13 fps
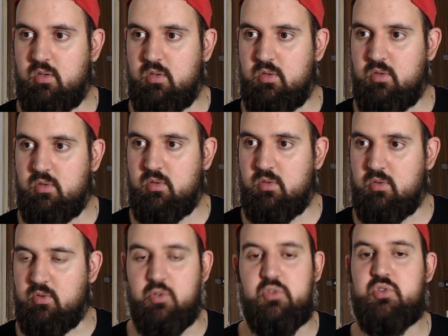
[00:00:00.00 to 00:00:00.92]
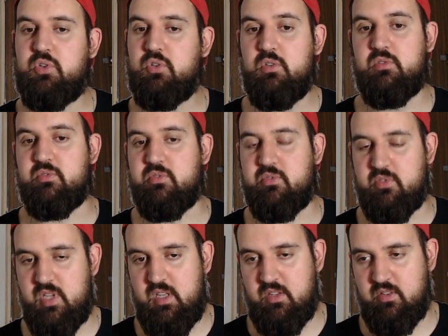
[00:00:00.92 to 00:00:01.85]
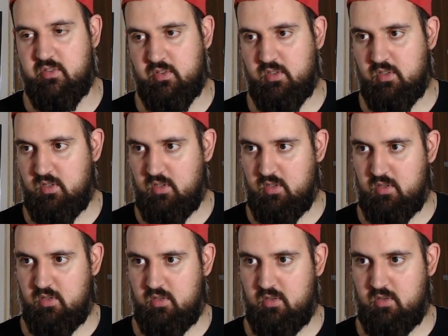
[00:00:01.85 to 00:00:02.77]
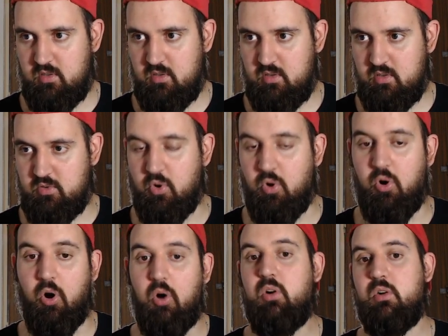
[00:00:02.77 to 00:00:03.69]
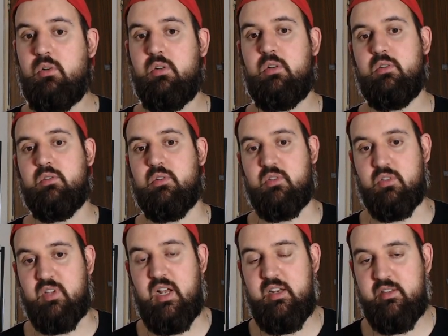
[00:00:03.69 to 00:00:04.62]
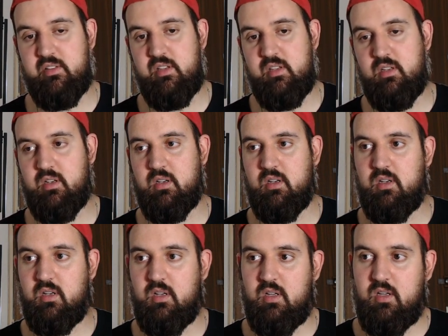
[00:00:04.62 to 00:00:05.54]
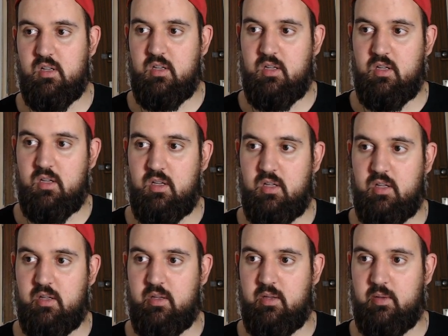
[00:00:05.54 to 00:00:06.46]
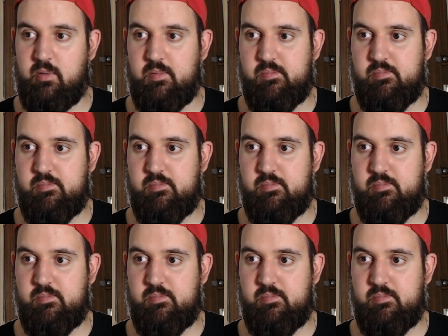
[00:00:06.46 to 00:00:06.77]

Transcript: Uh, the truth is uh, the whole, the totality, uh,